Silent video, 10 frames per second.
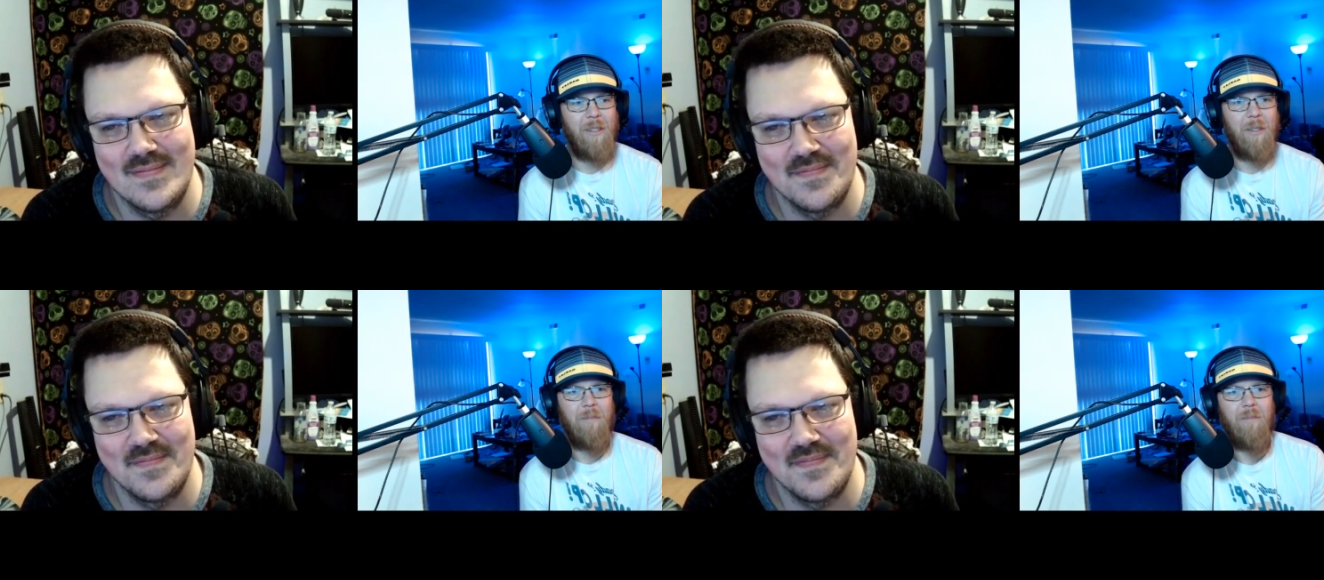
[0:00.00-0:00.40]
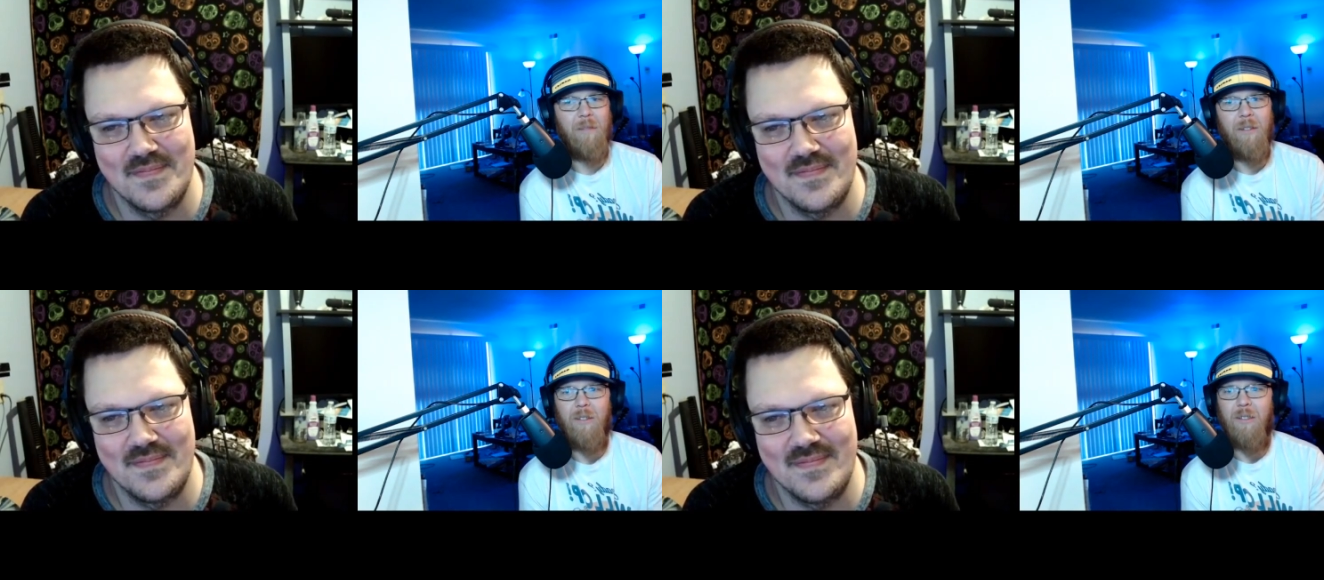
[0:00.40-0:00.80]
Speaker 1: but
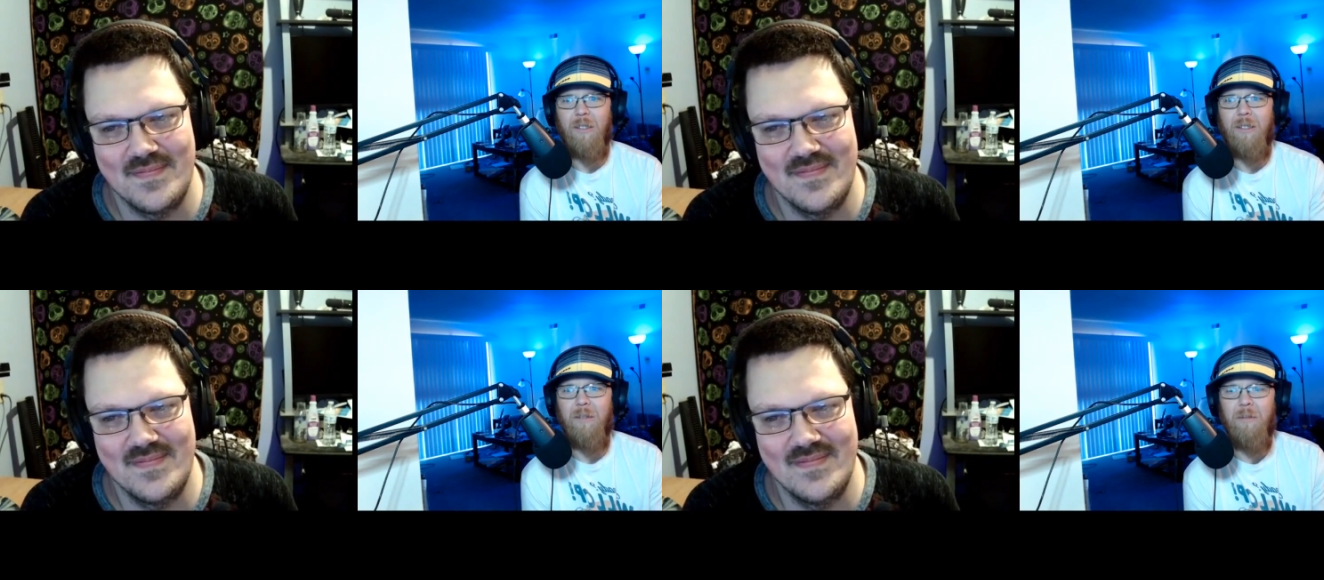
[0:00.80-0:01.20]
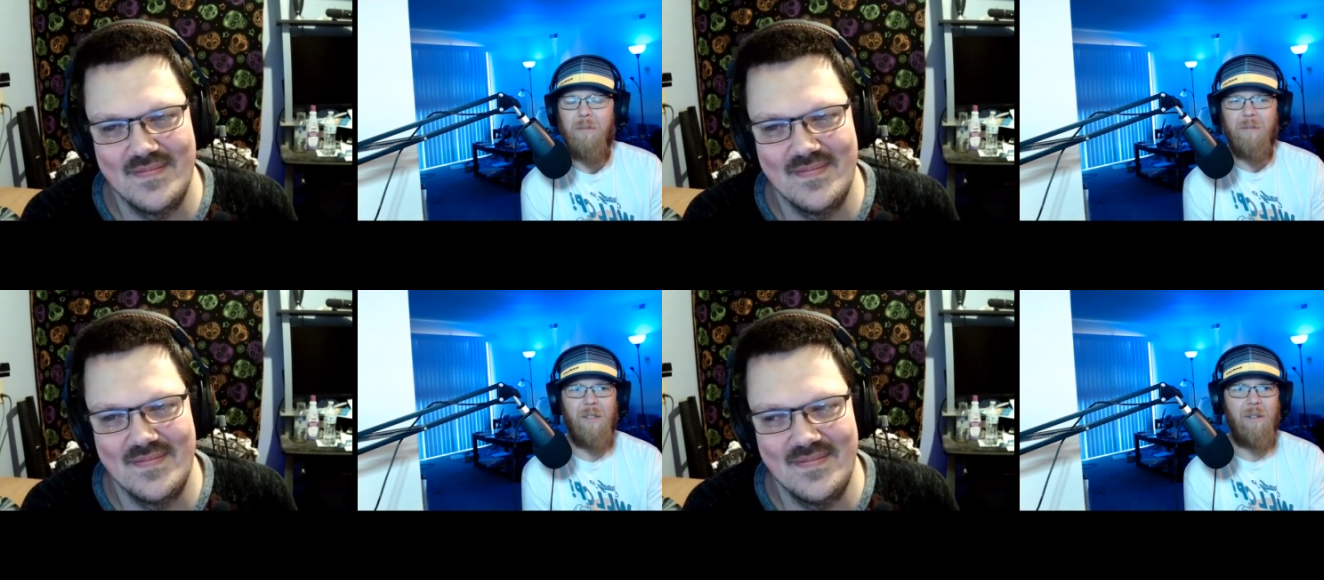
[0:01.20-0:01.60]
um, let's
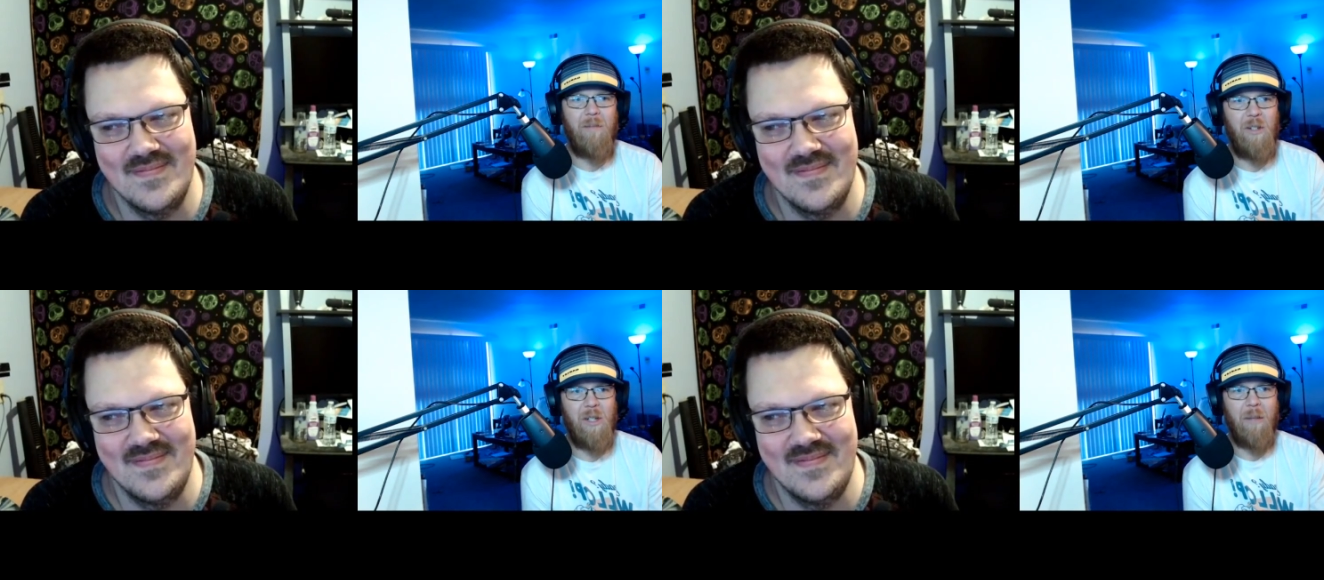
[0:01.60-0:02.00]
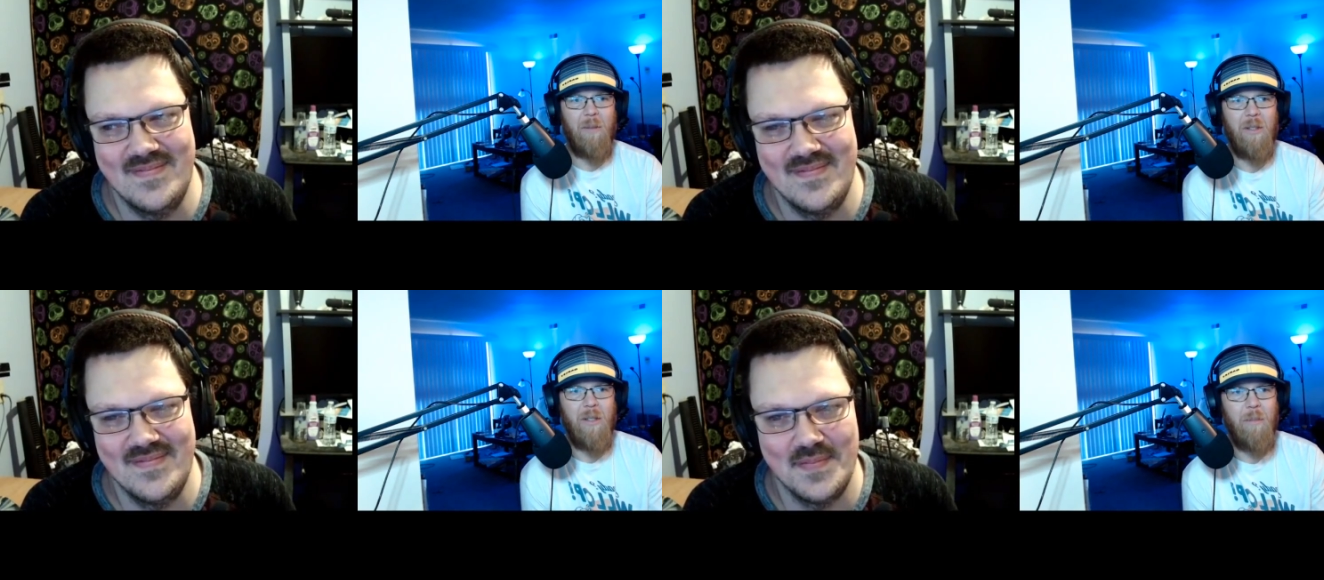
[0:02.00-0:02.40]
uh,
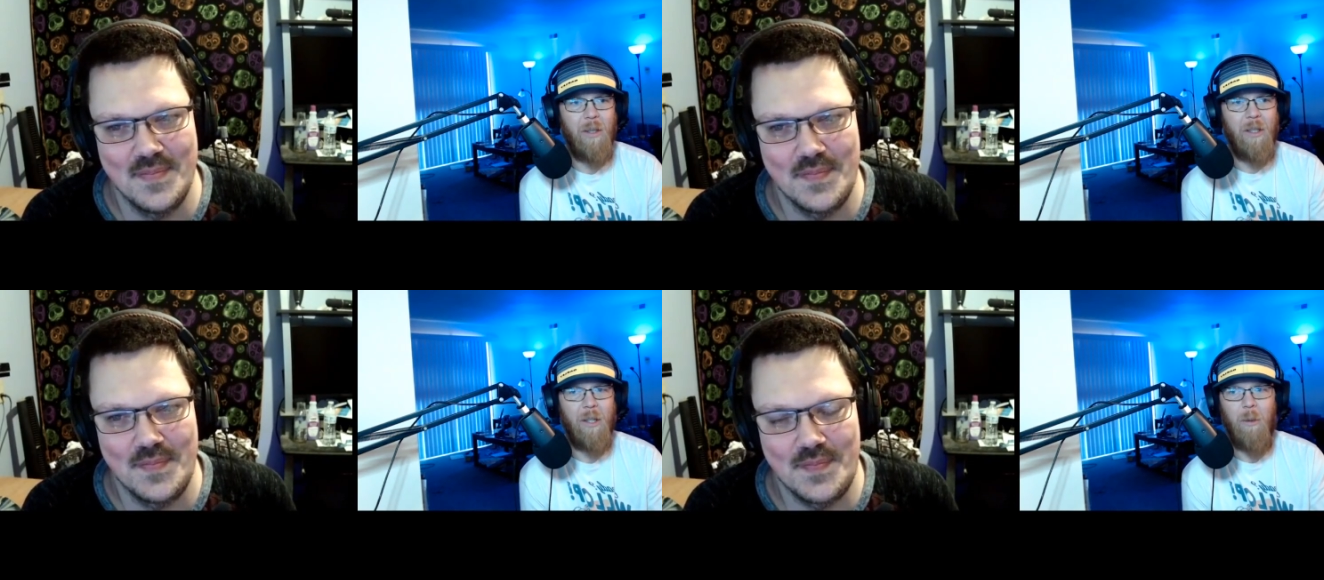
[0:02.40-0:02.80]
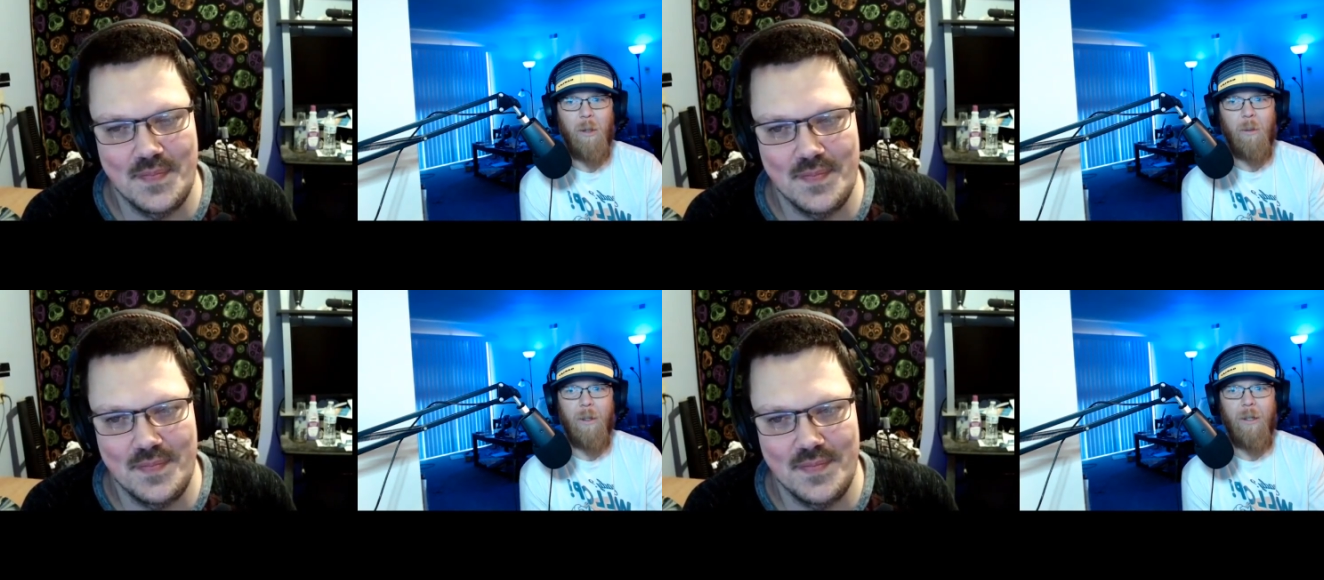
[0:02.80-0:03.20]
shamelessly
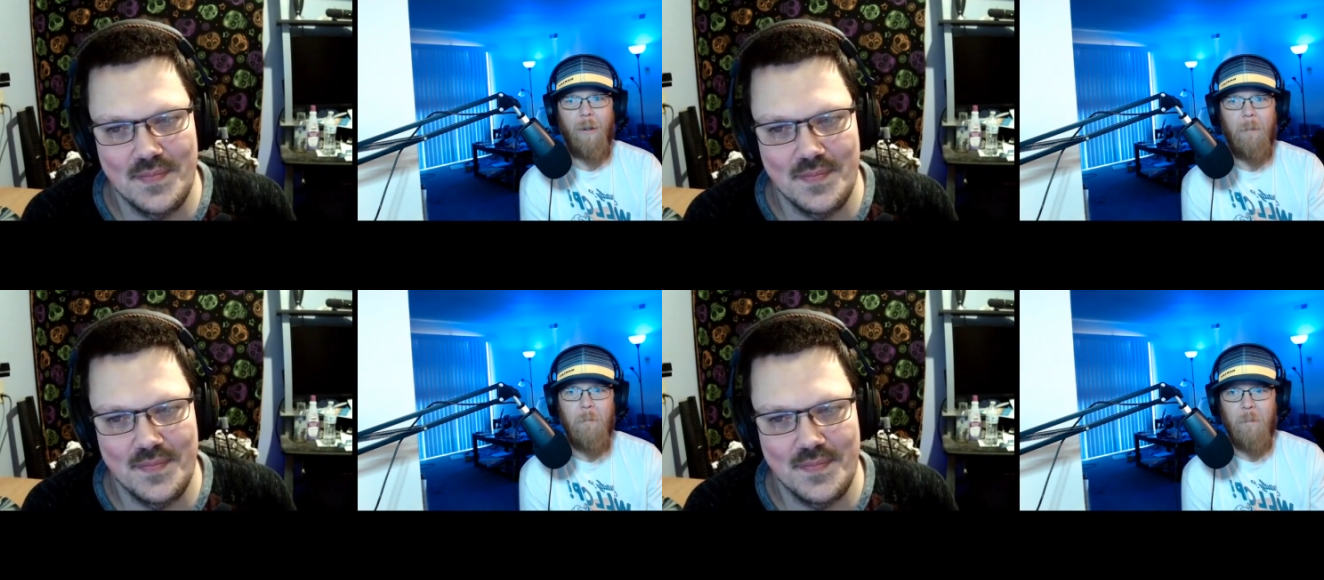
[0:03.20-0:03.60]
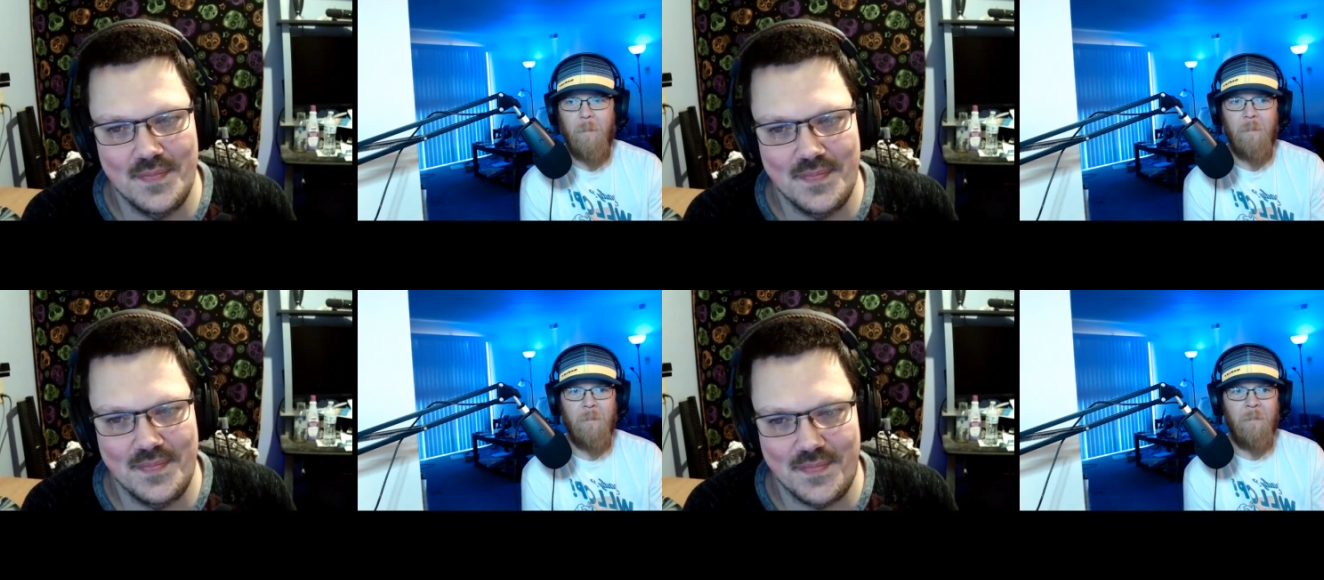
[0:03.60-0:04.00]
plug it while we're
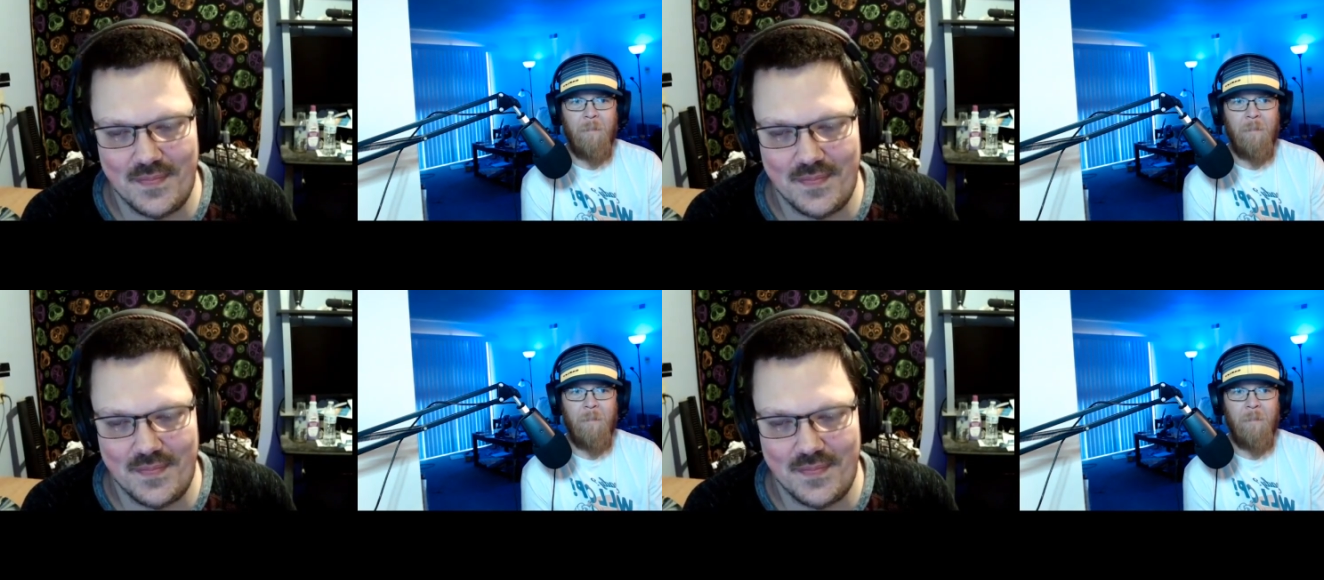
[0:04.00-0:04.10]
here.